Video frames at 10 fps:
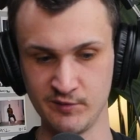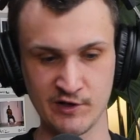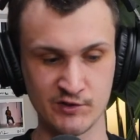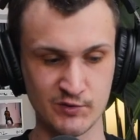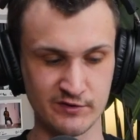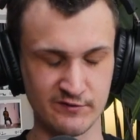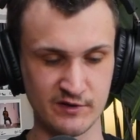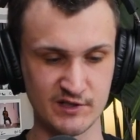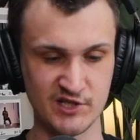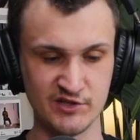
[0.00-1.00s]
pounds worth of
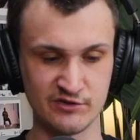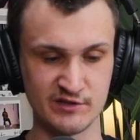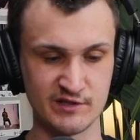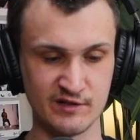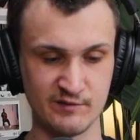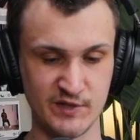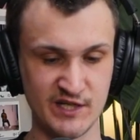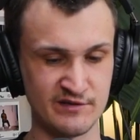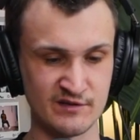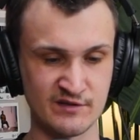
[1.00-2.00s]
like t-shirts and like
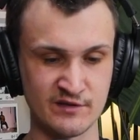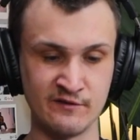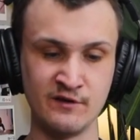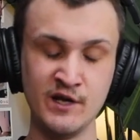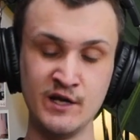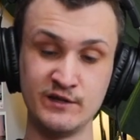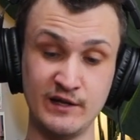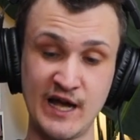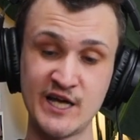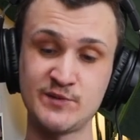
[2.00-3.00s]
pieces and stuff. The
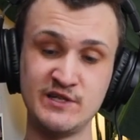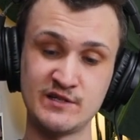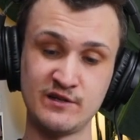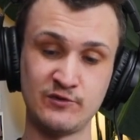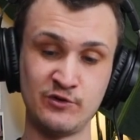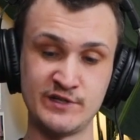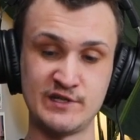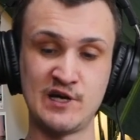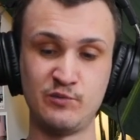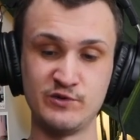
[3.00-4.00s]
last piece I threw on
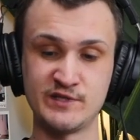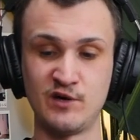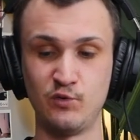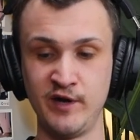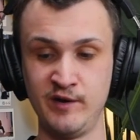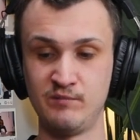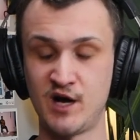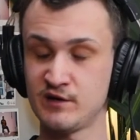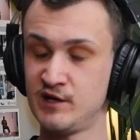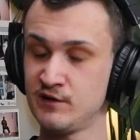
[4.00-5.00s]
top was that white
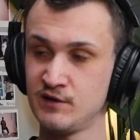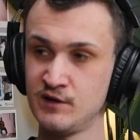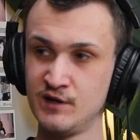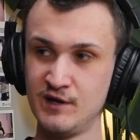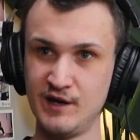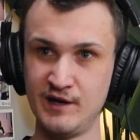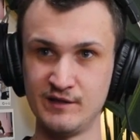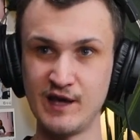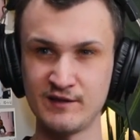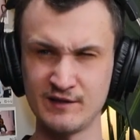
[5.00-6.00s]
mock neck, and
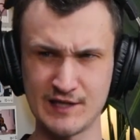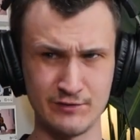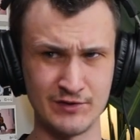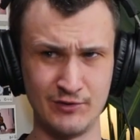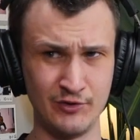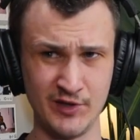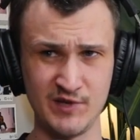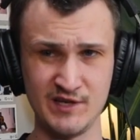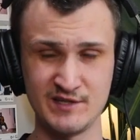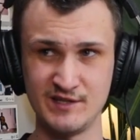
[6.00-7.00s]
I think that was the only
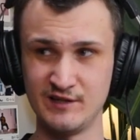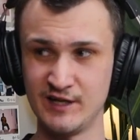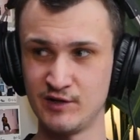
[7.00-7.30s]
piece he like.